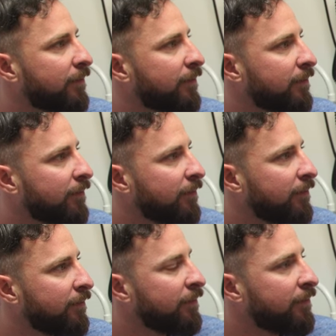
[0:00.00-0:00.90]

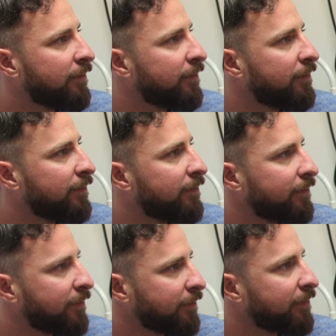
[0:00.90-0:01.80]

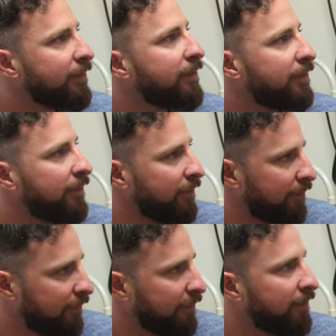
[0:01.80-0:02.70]

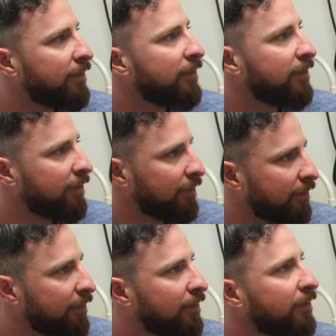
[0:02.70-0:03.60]

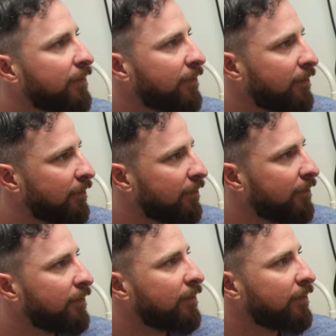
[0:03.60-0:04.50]

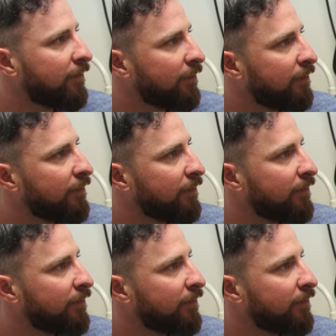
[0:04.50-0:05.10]
(silent)